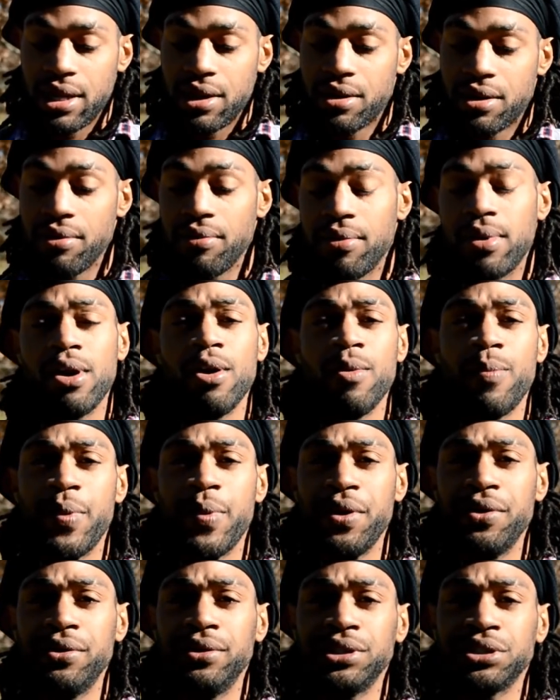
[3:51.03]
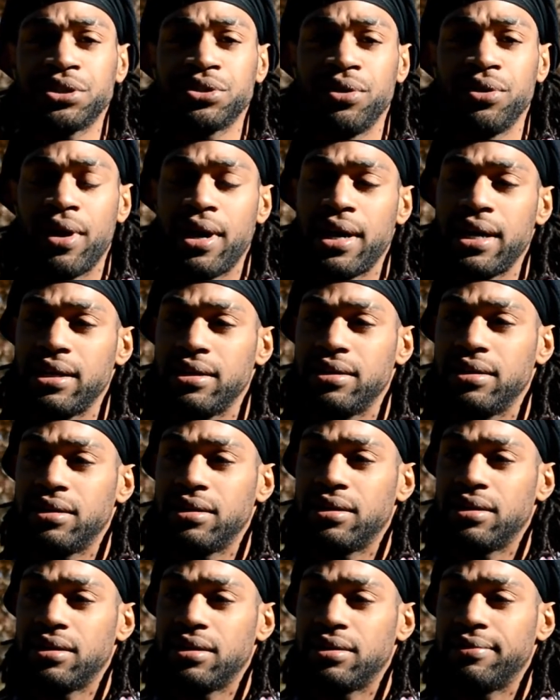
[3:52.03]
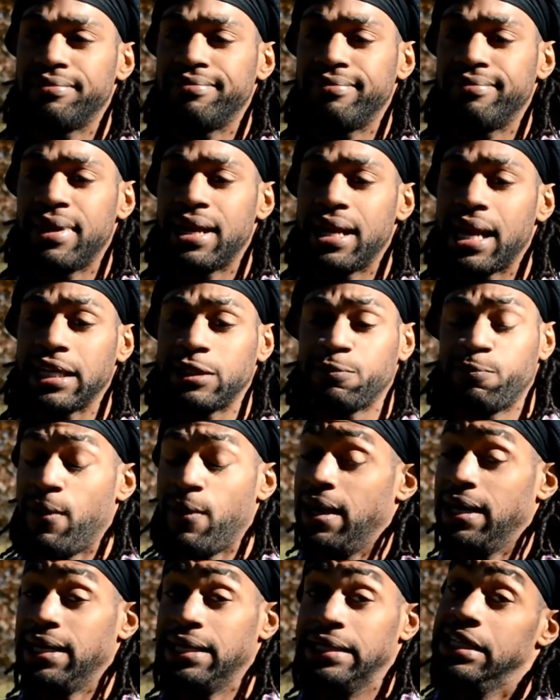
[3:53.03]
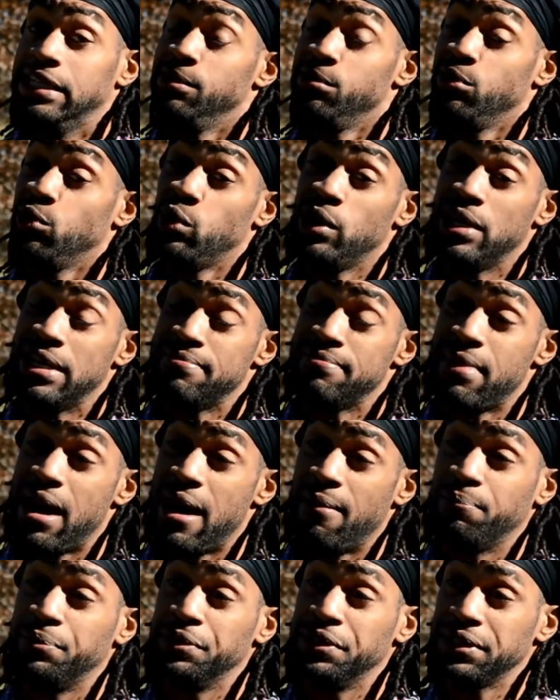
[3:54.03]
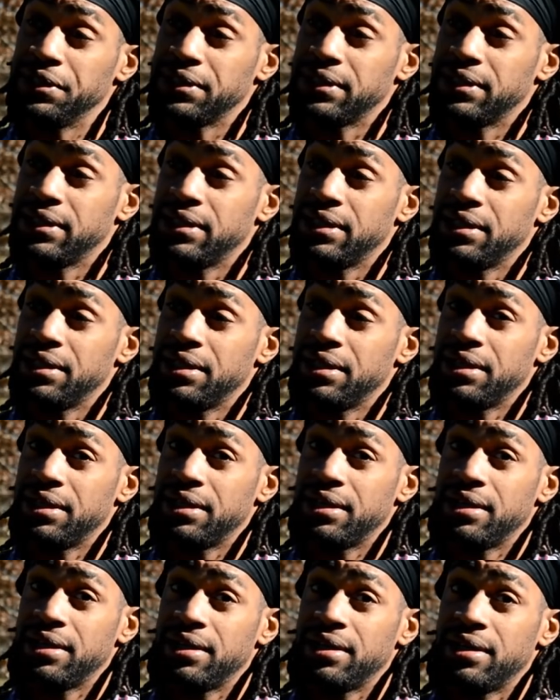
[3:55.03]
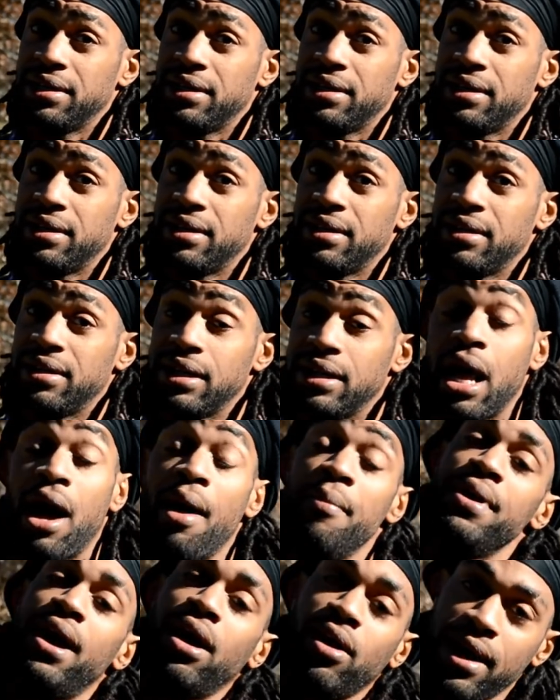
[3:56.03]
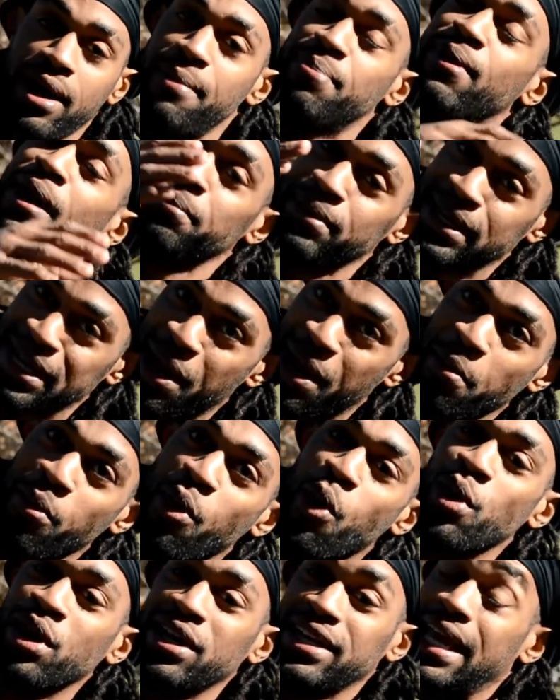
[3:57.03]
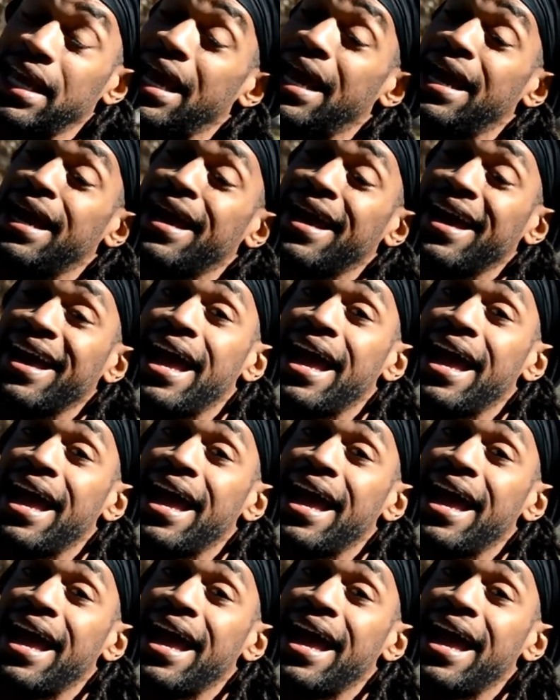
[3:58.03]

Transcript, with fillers: Career Builder is great. Man, that's probably the number one in my book. Over over Indeed. No, I mean, okay, but I'm I'm going. Okay.